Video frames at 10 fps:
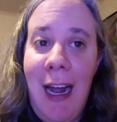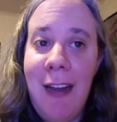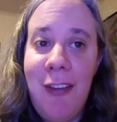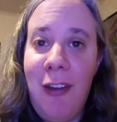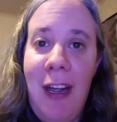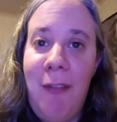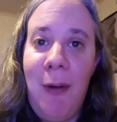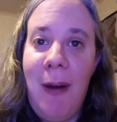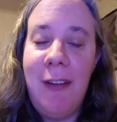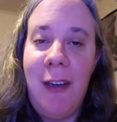still have
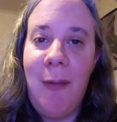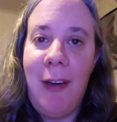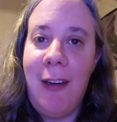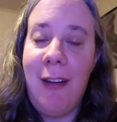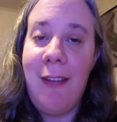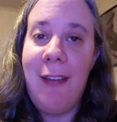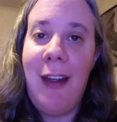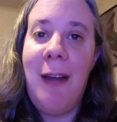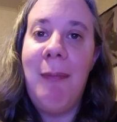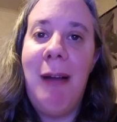no idea what it is.
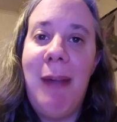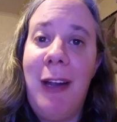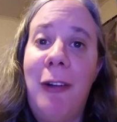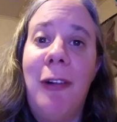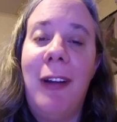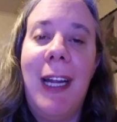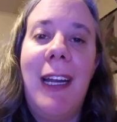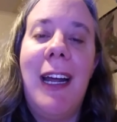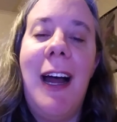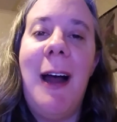I might Google it
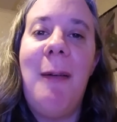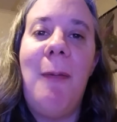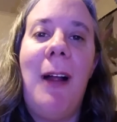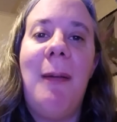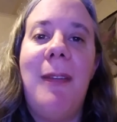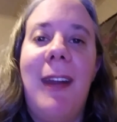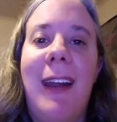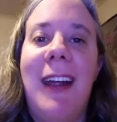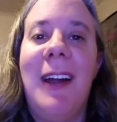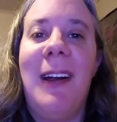while I'm
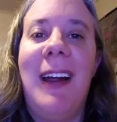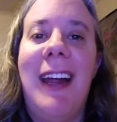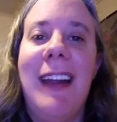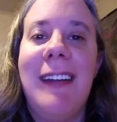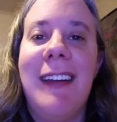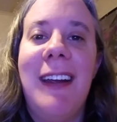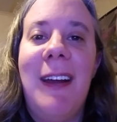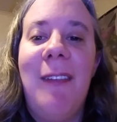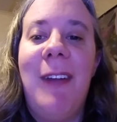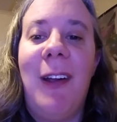sitting here and
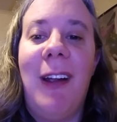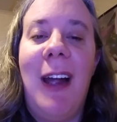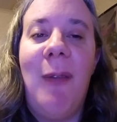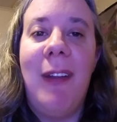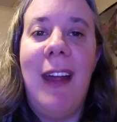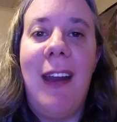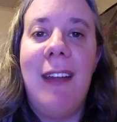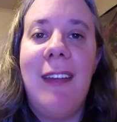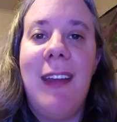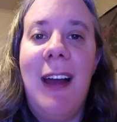figuring out what that
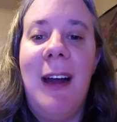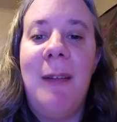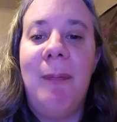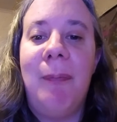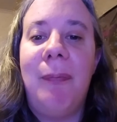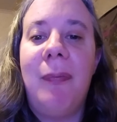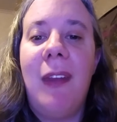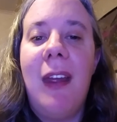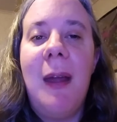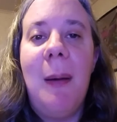is.
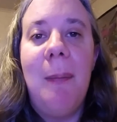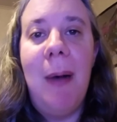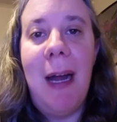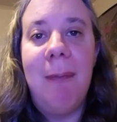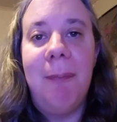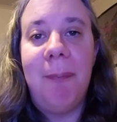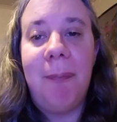But